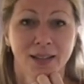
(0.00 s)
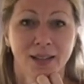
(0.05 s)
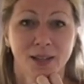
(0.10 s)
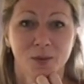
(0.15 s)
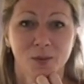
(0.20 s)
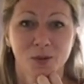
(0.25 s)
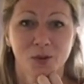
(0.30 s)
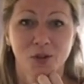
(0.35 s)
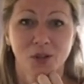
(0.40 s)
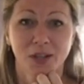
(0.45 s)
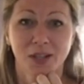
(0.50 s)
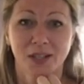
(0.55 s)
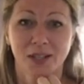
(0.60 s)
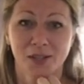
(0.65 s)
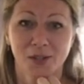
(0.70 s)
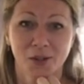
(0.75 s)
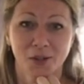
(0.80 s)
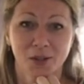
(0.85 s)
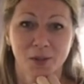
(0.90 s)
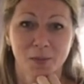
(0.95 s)
I'm trying to
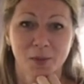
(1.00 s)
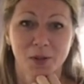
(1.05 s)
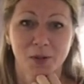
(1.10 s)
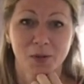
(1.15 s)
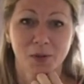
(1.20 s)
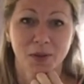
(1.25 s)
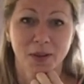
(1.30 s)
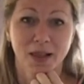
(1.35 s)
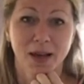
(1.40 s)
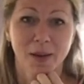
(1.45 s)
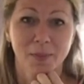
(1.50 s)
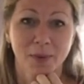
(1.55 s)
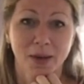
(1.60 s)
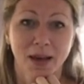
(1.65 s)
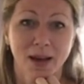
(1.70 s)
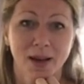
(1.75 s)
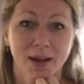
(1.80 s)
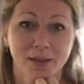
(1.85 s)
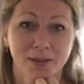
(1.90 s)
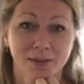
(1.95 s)
turn him into a lap
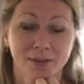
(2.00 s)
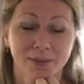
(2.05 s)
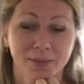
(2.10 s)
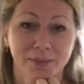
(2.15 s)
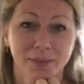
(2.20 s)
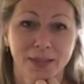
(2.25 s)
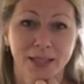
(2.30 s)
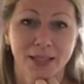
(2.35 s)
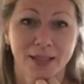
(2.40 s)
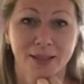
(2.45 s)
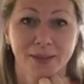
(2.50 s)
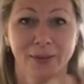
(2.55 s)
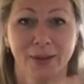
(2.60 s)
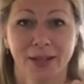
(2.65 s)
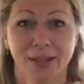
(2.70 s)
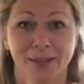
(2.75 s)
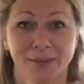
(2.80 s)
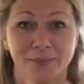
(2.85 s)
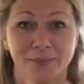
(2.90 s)
cat, but anyway,